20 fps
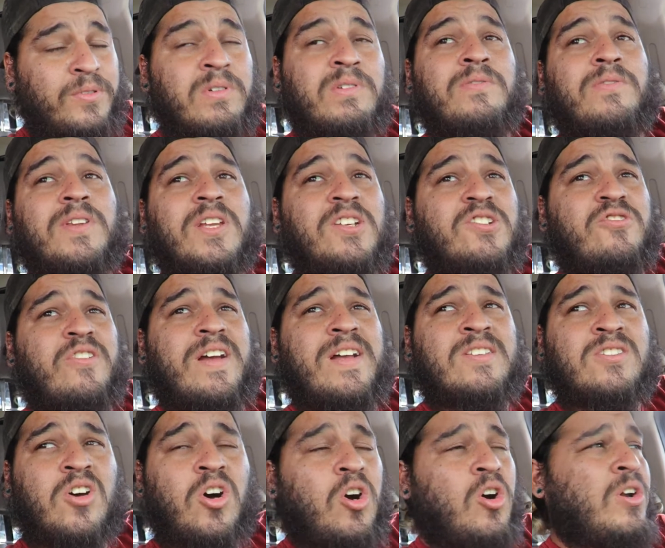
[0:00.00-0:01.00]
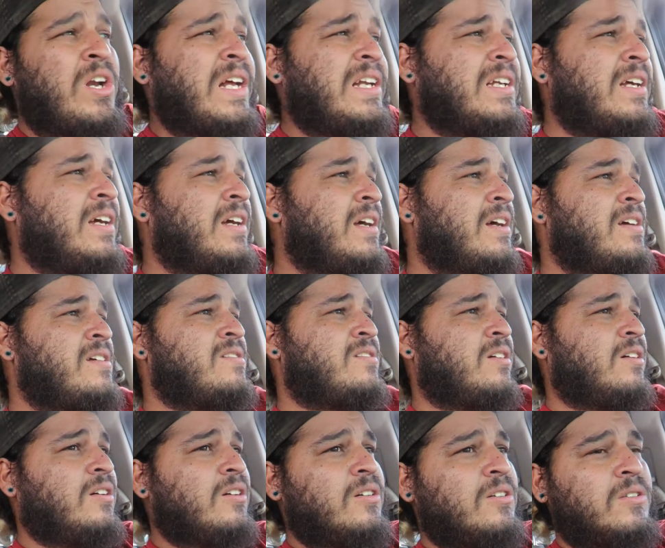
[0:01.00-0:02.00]
350 trans on it.
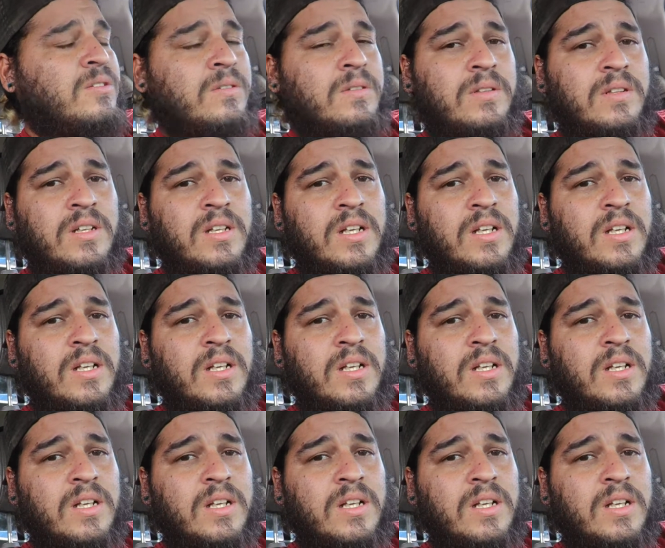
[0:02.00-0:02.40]
So